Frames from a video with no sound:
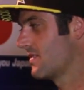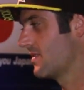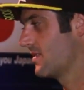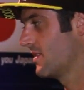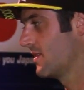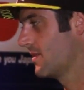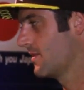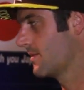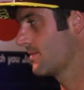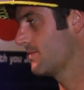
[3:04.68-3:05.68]

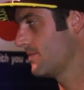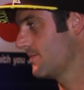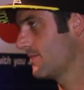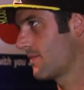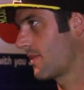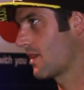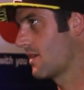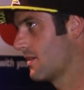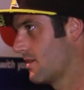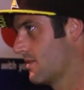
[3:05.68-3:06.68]

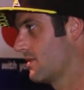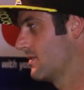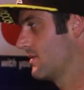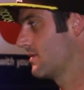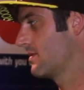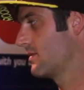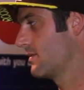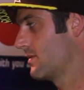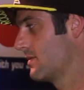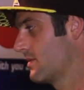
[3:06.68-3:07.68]

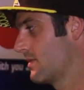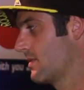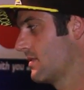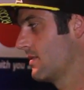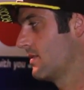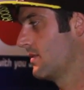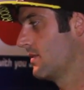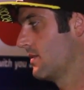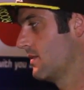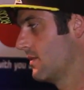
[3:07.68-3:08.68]

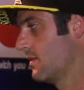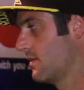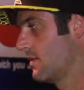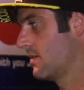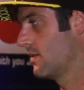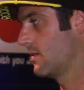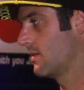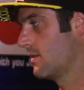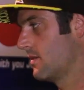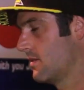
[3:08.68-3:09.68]

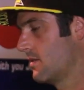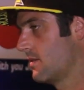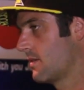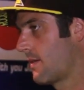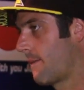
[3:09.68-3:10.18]
This person isn't speaking.